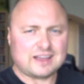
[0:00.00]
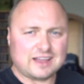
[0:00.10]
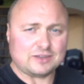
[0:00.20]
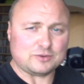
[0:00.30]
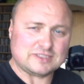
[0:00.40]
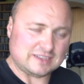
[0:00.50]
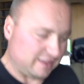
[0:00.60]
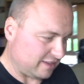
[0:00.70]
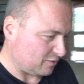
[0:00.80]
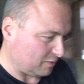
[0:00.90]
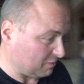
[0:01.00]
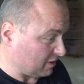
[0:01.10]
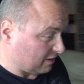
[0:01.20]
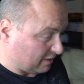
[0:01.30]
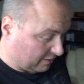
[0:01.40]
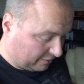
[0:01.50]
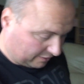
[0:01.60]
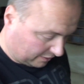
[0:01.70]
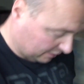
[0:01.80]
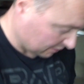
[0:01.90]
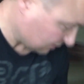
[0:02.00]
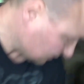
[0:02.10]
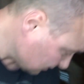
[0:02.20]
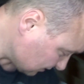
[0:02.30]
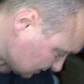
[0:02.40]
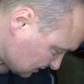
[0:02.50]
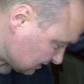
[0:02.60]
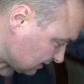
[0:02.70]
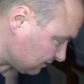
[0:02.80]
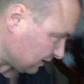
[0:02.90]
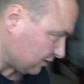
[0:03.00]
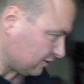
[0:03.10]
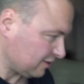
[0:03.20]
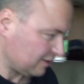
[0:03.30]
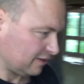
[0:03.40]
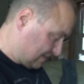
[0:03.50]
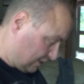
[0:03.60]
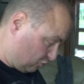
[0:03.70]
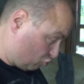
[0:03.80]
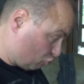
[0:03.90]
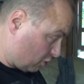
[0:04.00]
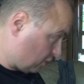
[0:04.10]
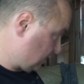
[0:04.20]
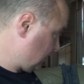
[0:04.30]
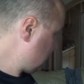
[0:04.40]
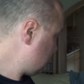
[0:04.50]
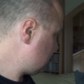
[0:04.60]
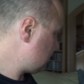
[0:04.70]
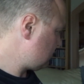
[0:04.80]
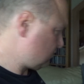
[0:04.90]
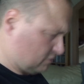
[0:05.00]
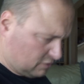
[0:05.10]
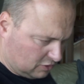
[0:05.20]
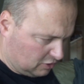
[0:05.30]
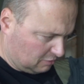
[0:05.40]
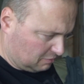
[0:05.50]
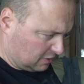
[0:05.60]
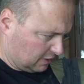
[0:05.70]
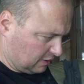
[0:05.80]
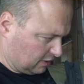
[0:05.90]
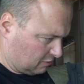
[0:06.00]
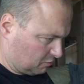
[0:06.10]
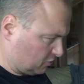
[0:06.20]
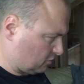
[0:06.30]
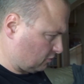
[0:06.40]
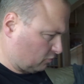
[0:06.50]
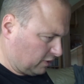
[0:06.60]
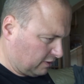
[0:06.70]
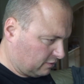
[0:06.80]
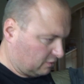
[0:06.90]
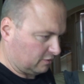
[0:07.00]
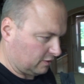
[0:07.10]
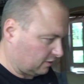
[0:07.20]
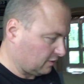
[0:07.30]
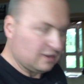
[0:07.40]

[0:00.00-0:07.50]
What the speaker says: I always say that to him. Right, let's turn this TV on and try turning my Xbox on. Where? Oh, it's there.